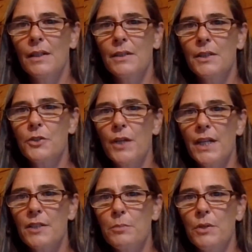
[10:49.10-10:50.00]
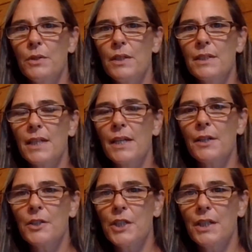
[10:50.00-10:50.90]
to transmute these
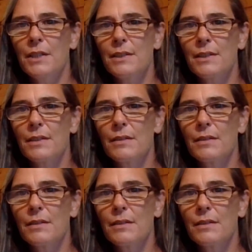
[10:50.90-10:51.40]
energies